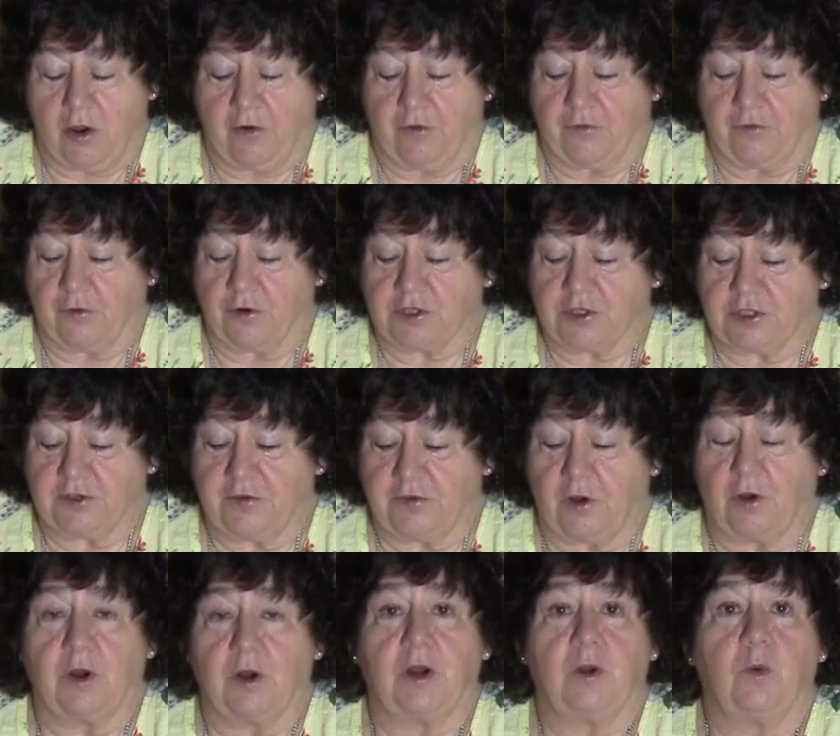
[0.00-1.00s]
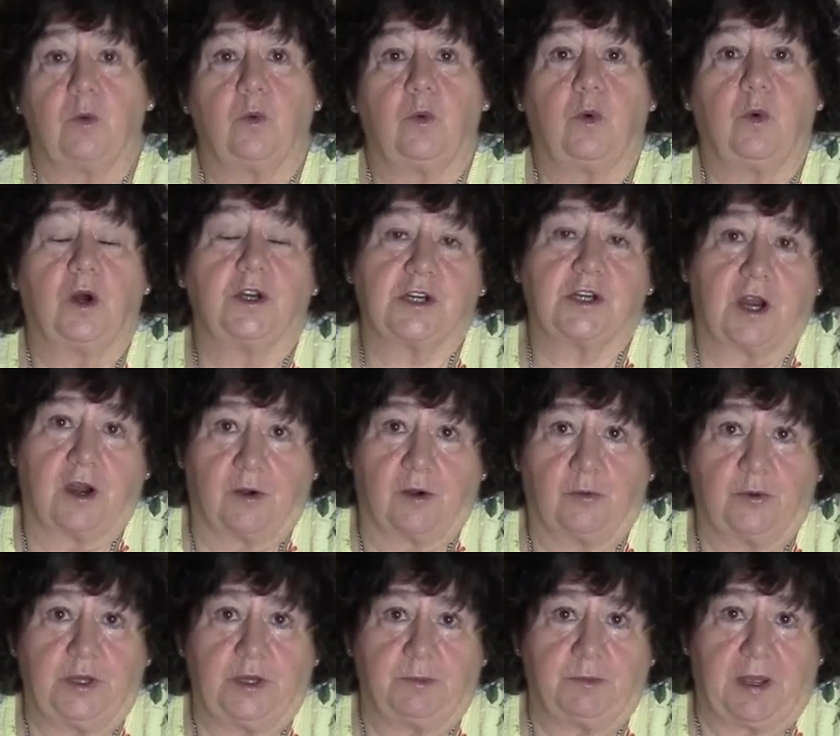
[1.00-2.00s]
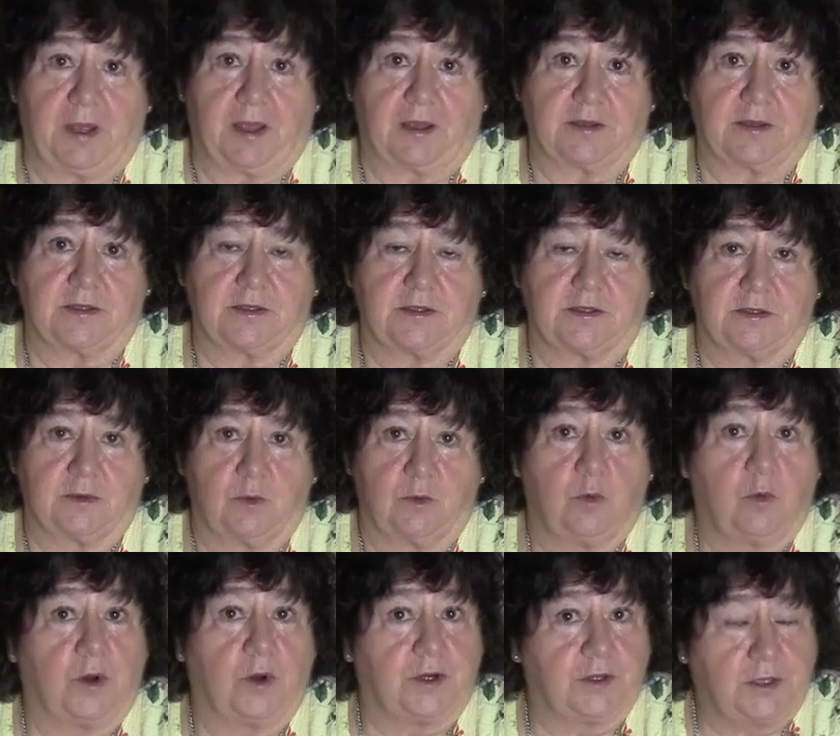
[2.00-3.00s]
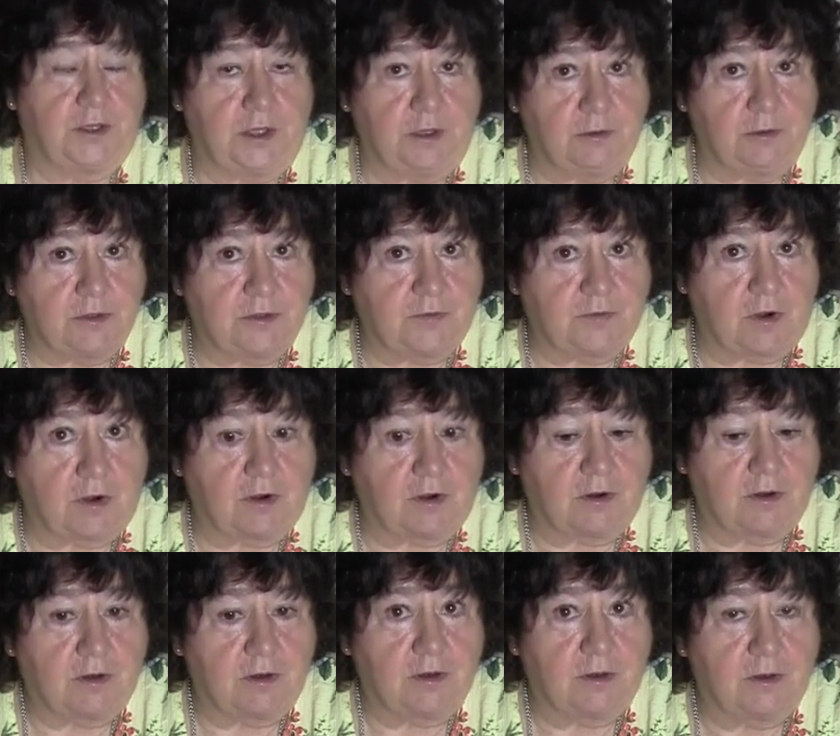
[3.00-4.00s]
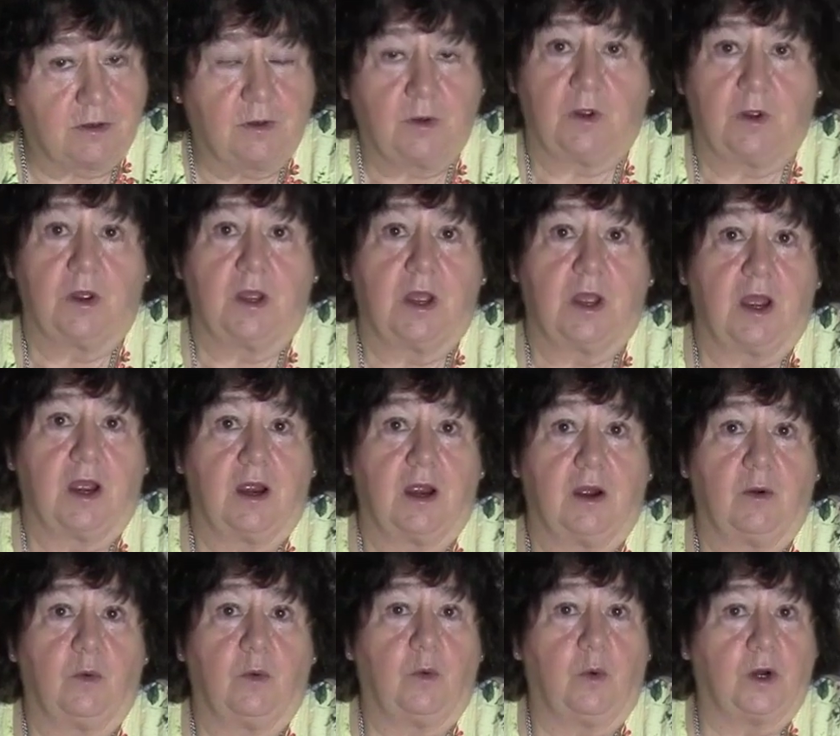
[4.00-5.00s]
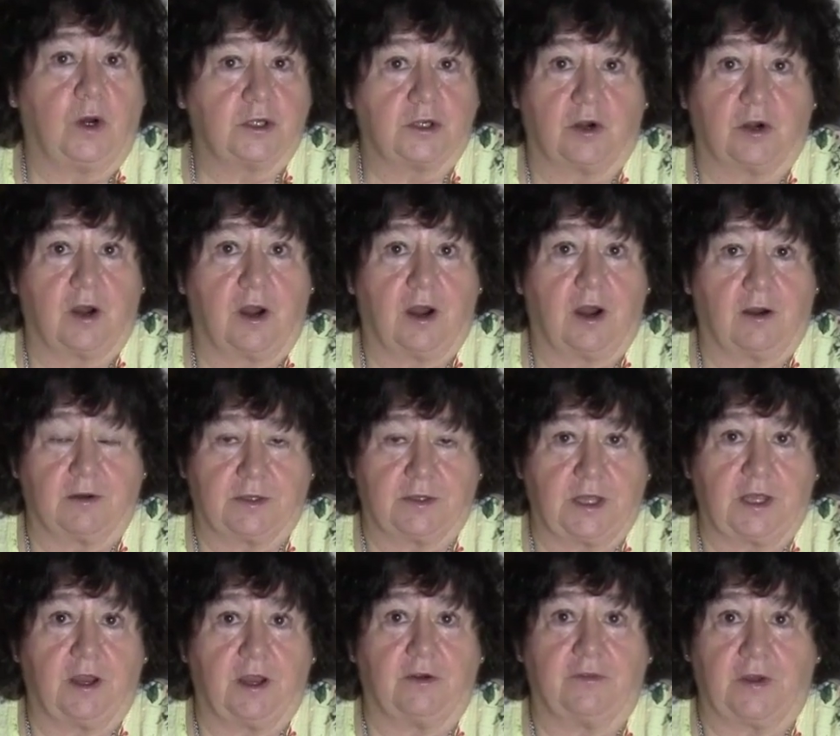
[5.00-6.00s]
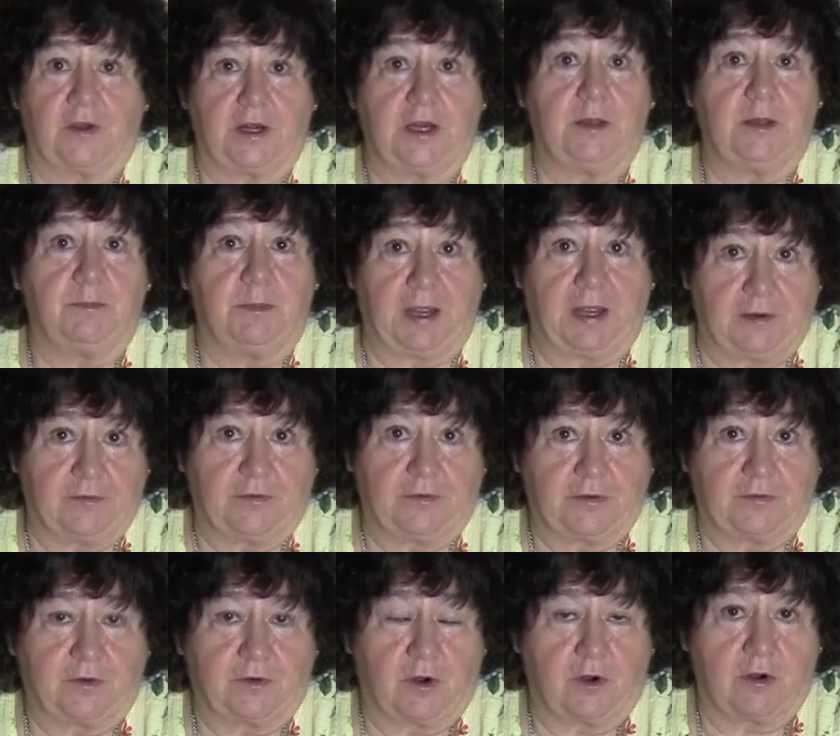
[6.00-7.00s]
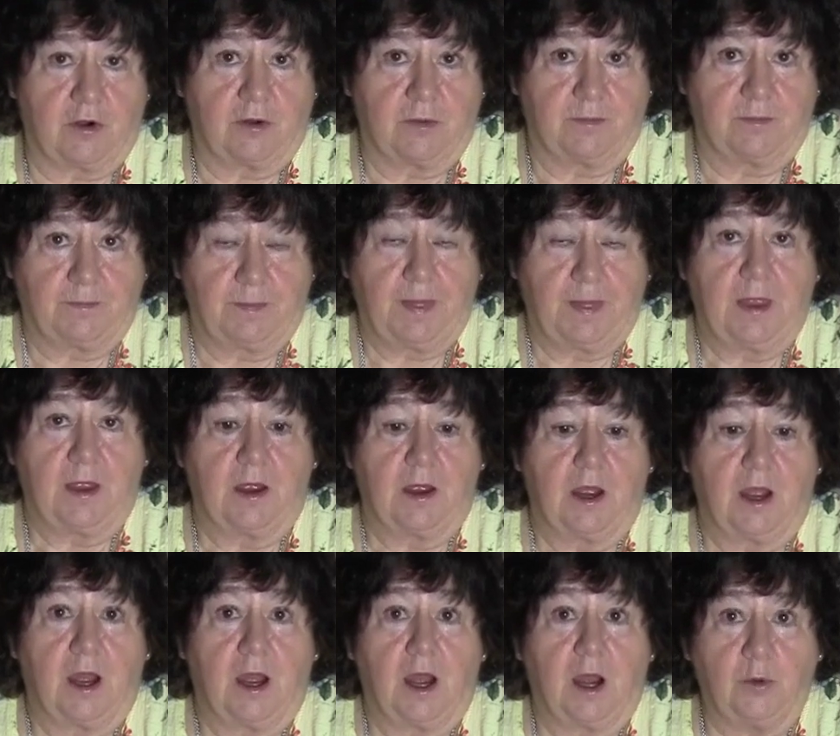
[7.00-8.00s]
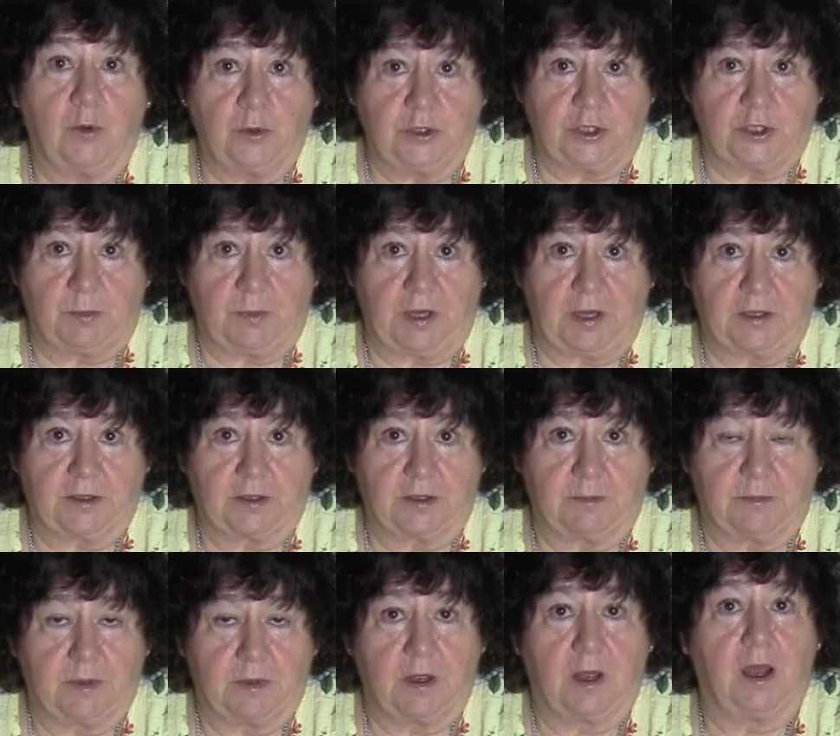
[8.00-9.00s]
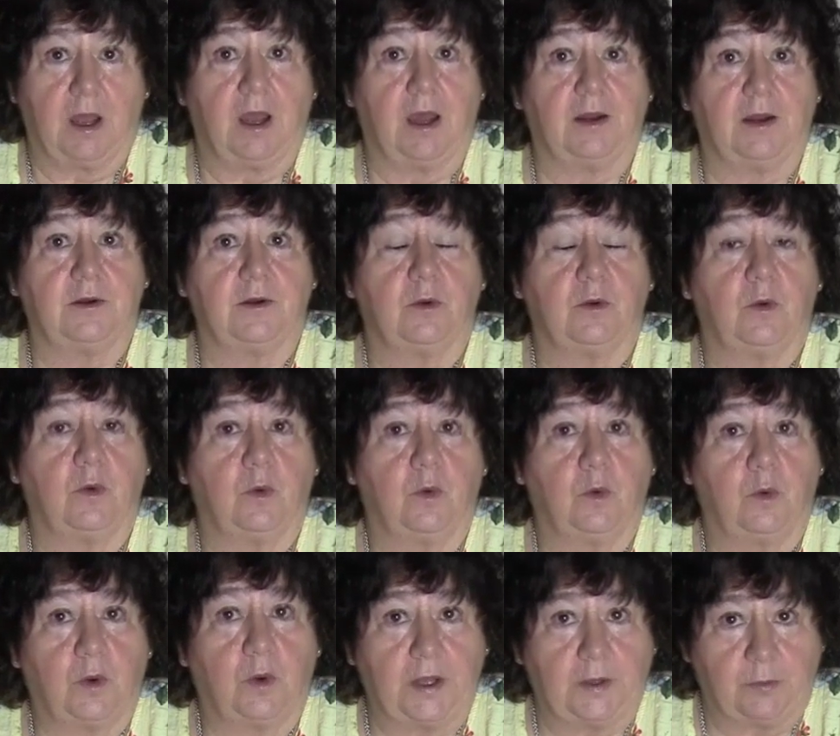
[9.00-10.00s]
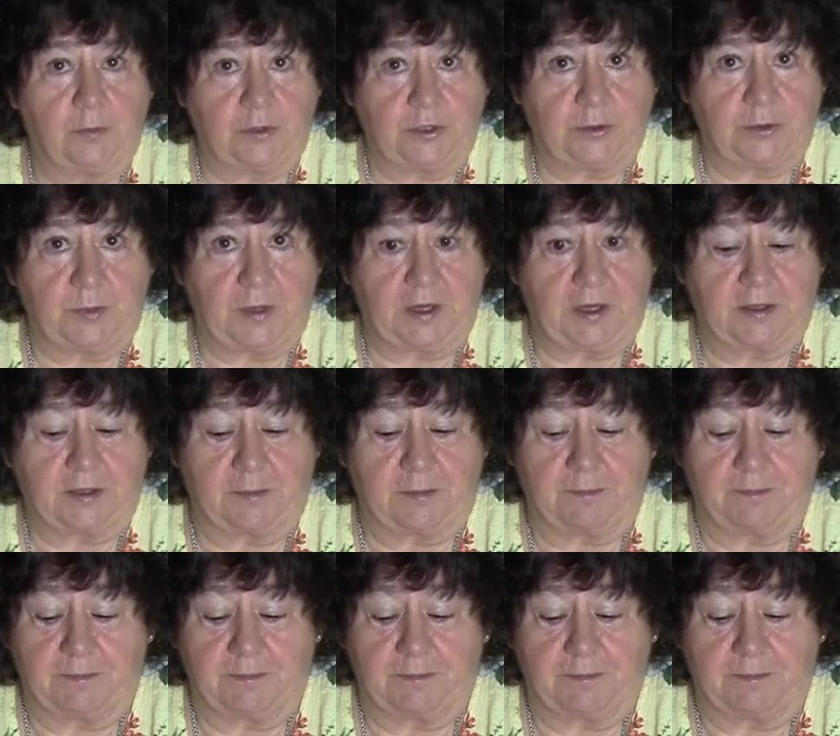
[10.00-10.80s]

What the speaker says: First of all, what are wheat packs? What are they used for? What are they of any benefit for? How would you make them? And why would you make them?